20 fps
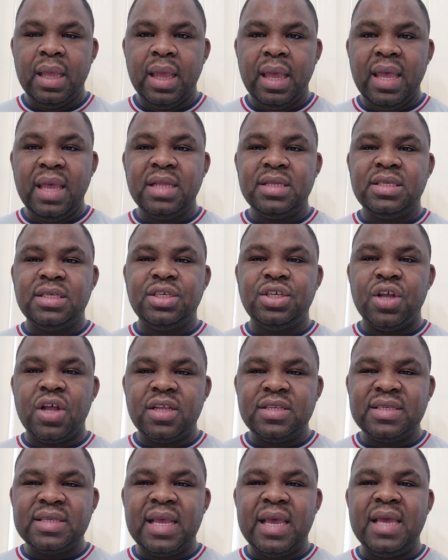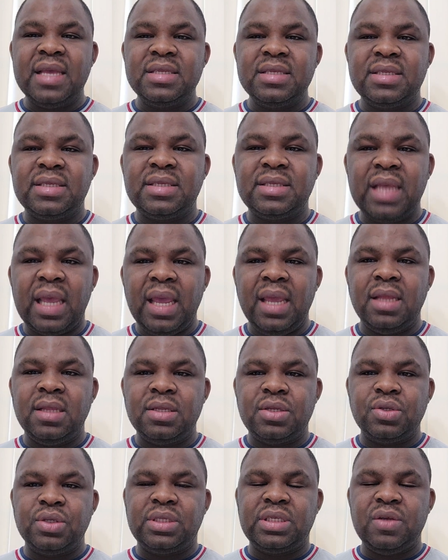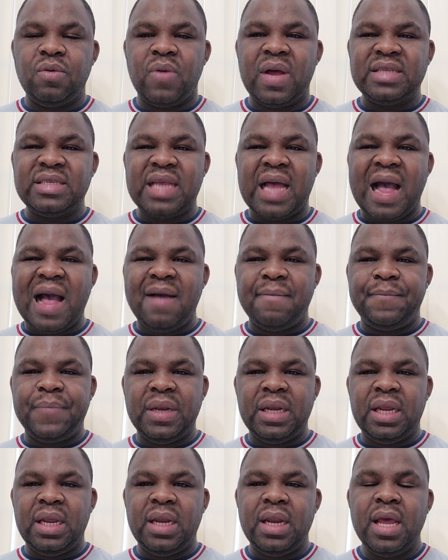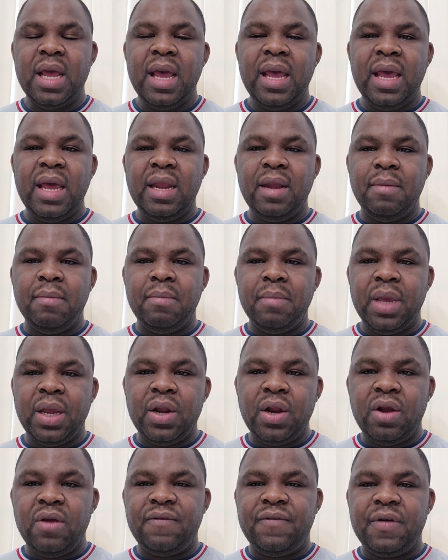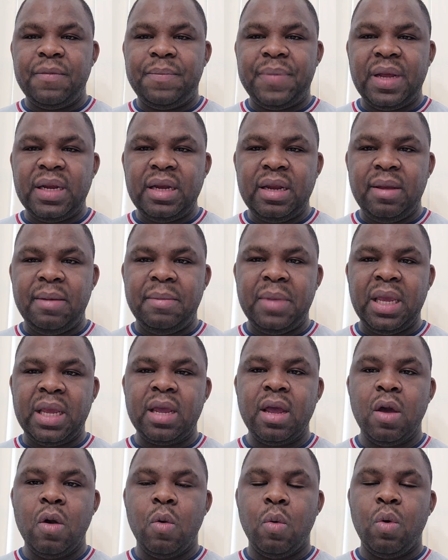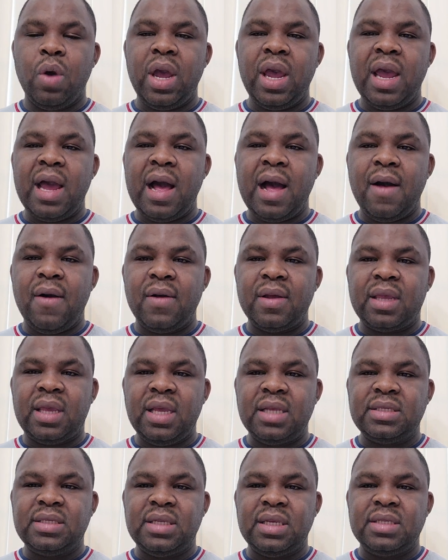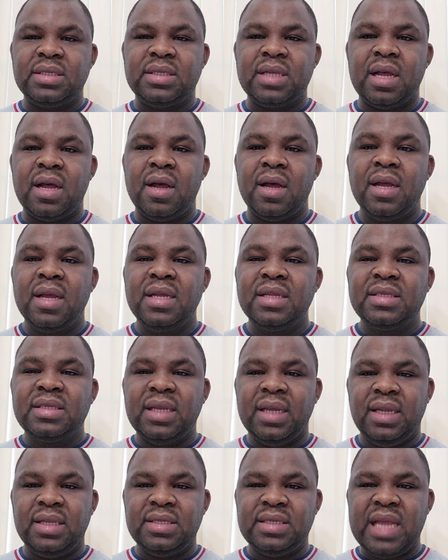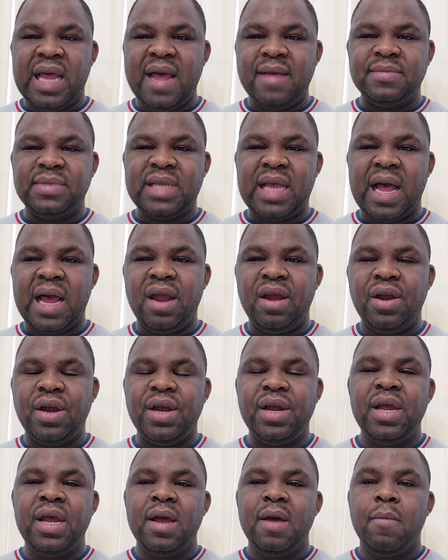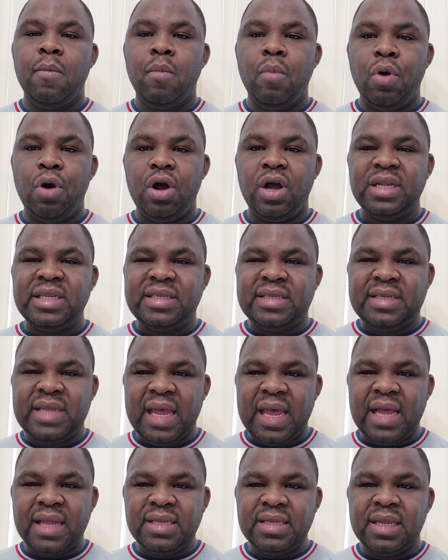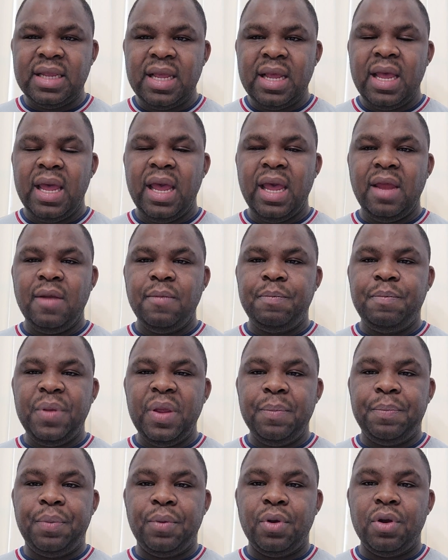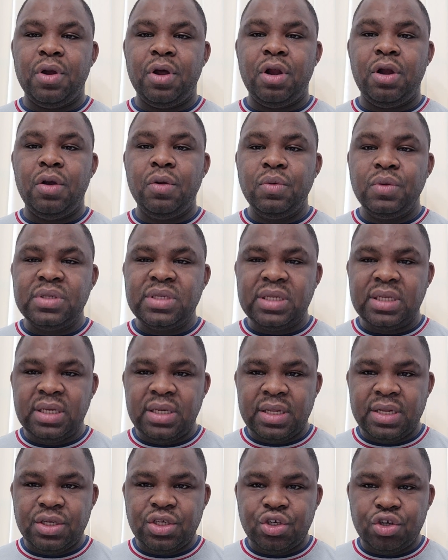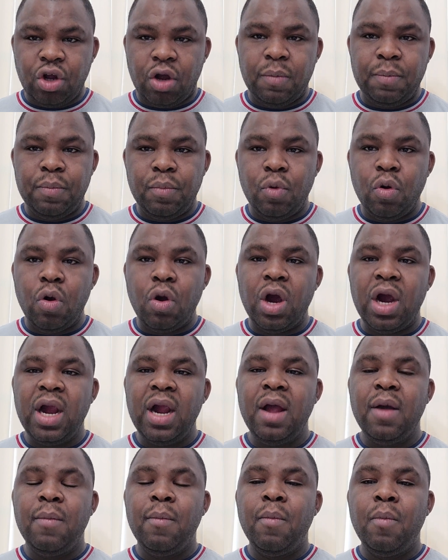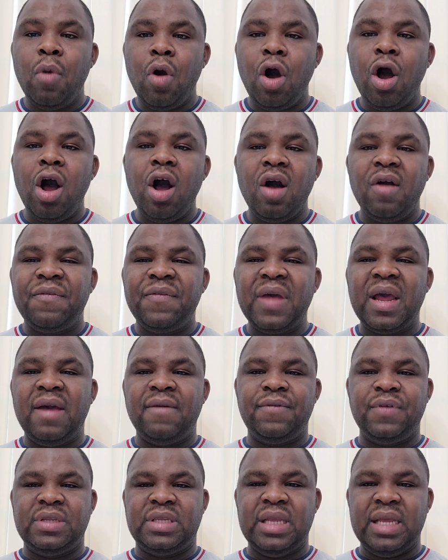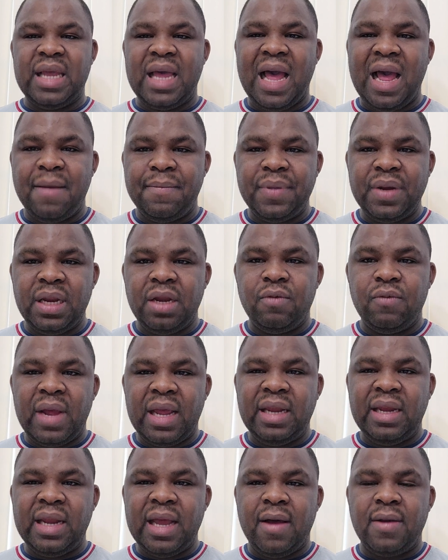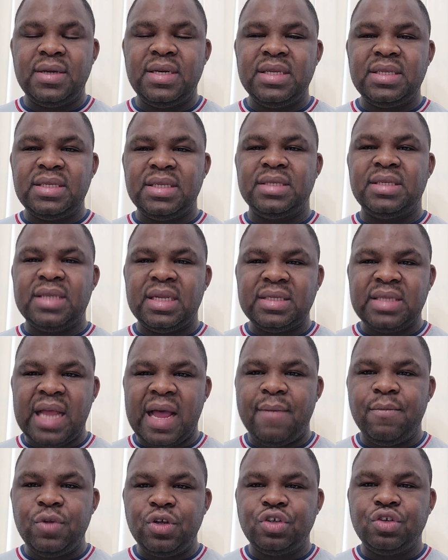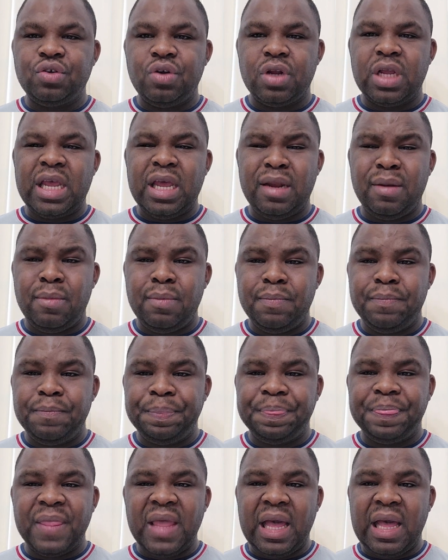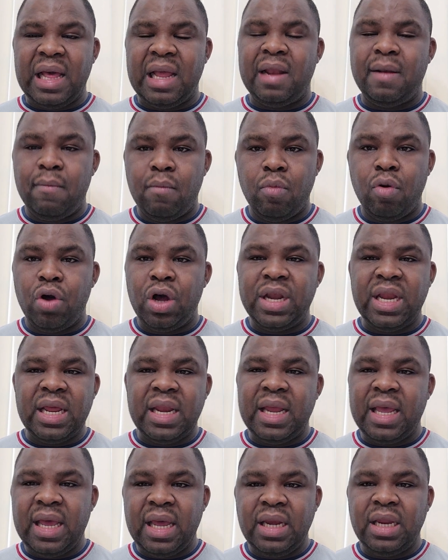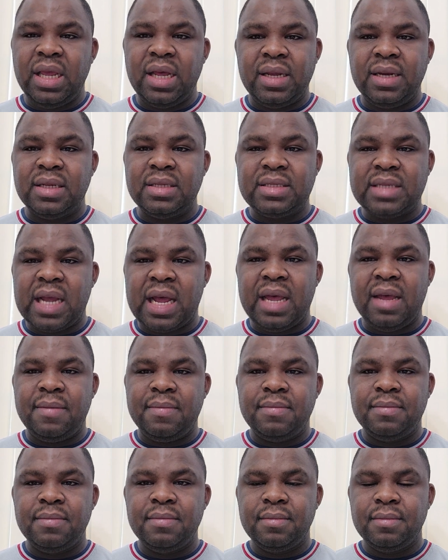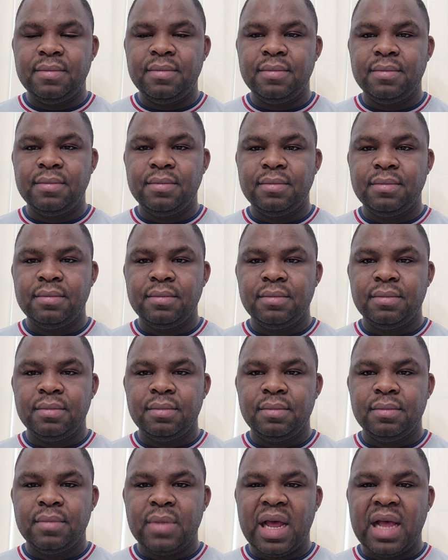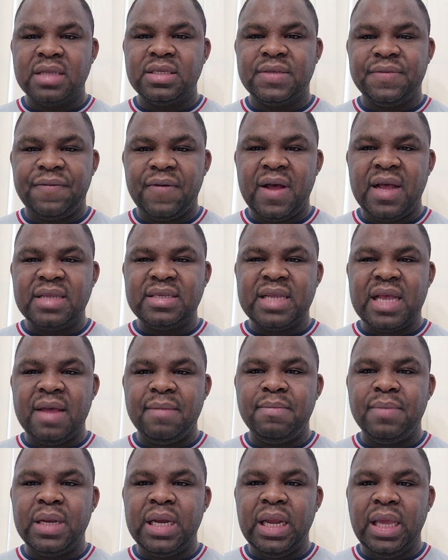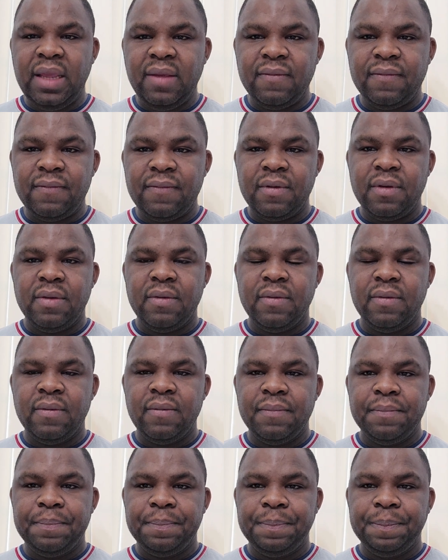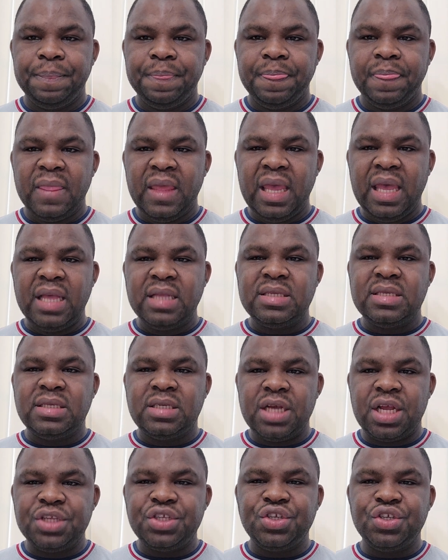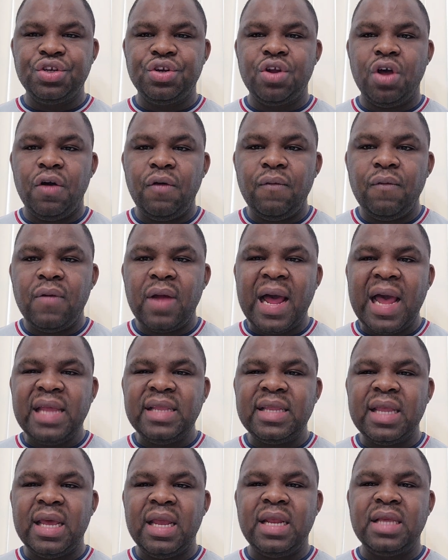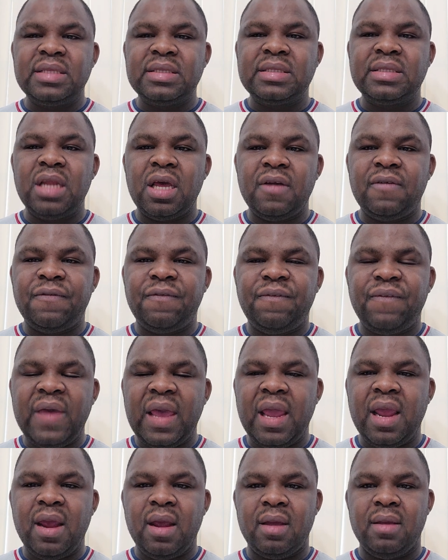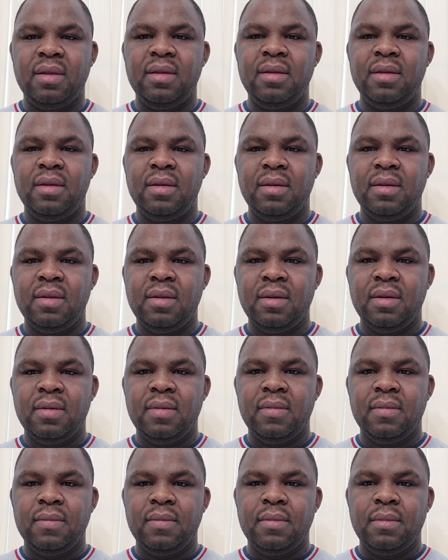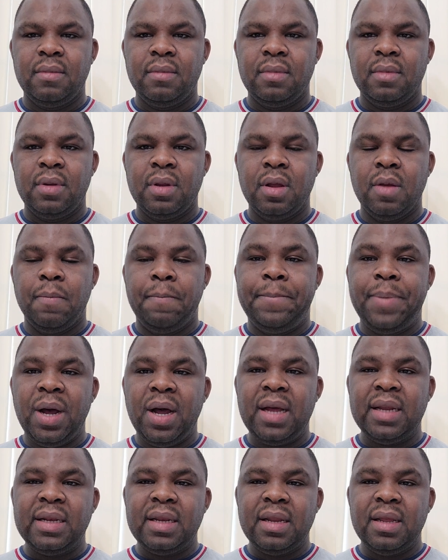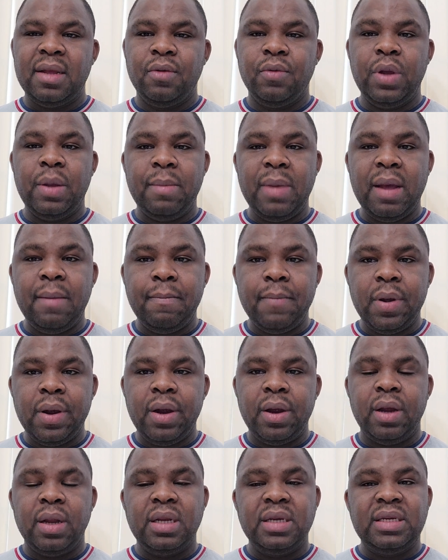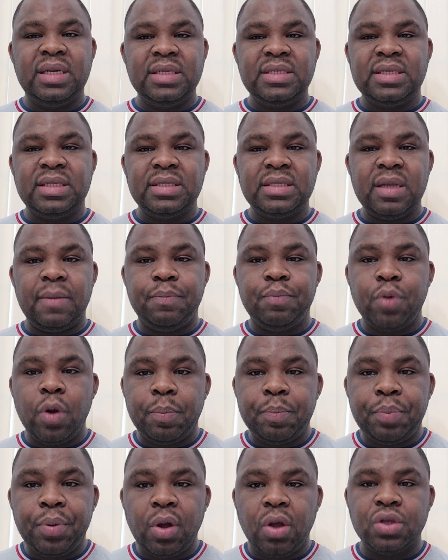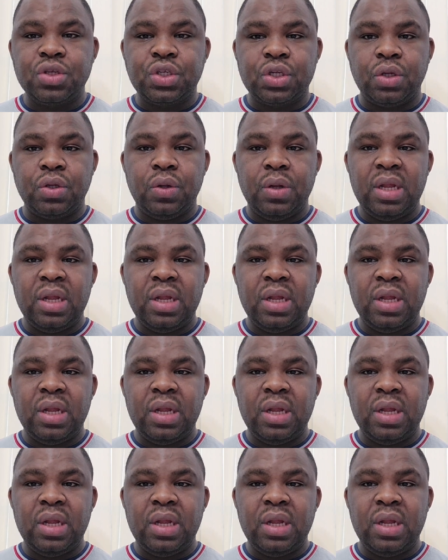It's just insane to see what's happening in the middle of a pandemic where our cases are 10 times higher, more debt, and people are losing the job more of everything happening right now. This is the time we should get help more than any other time. As far as I believe. It's just not right and it's not fair. But remember, this is a proposal.